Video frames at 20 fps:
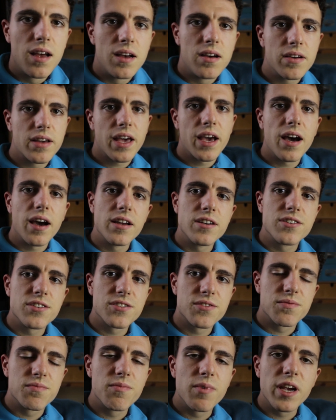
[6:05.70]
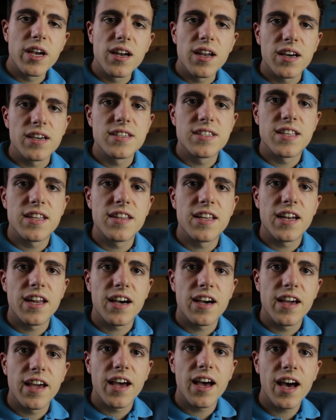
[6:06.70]
Okay, I just realized that
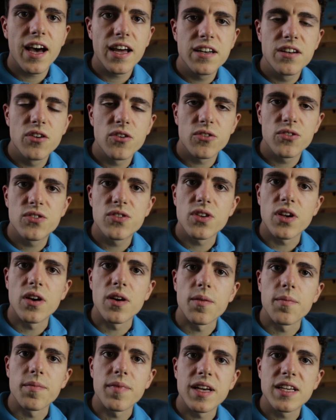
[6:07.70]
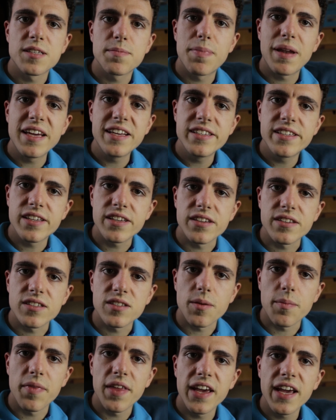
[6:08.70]
I had not explained
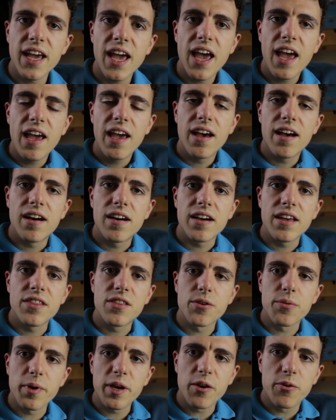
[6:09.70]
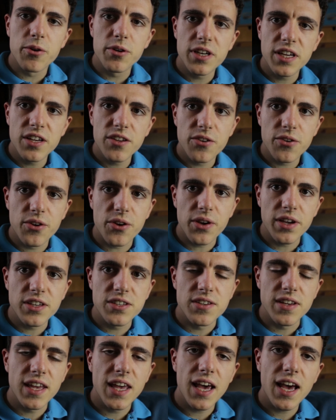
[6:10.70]
something. In the recording you're going
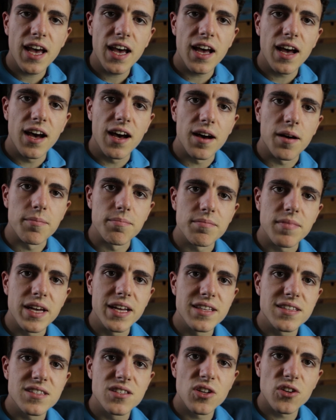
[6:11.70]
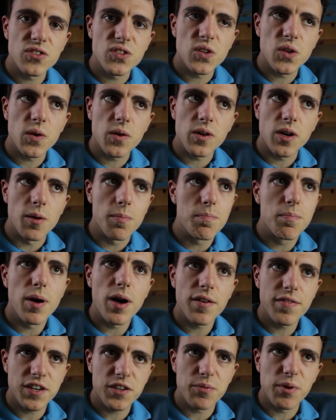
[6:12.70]
to hear, it's not a
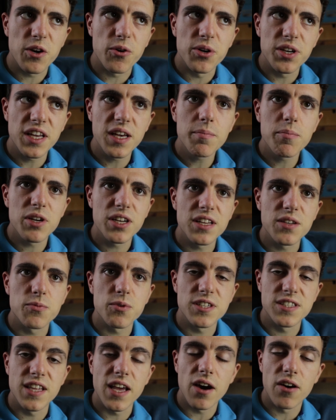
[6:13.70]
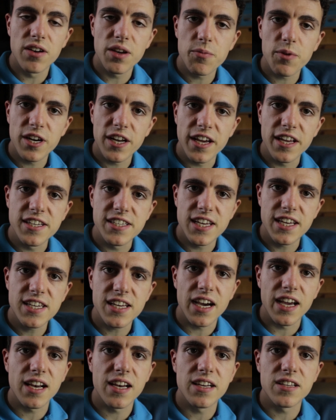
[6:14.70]
perfect recording, but it was the only one I did.
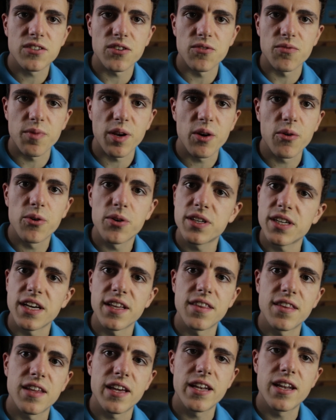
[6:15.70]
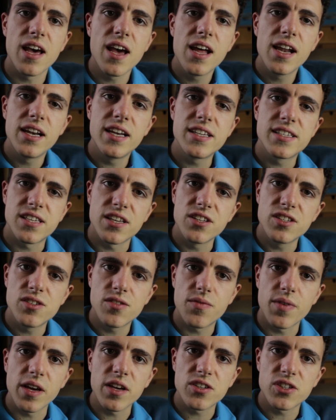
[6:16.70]
I clicked on record and then listen to
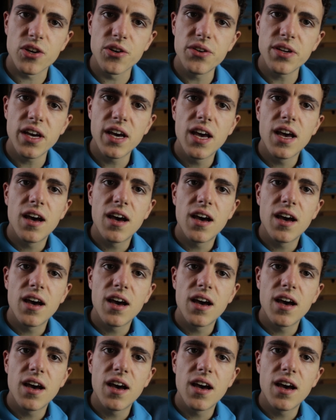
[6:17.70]
ringtone.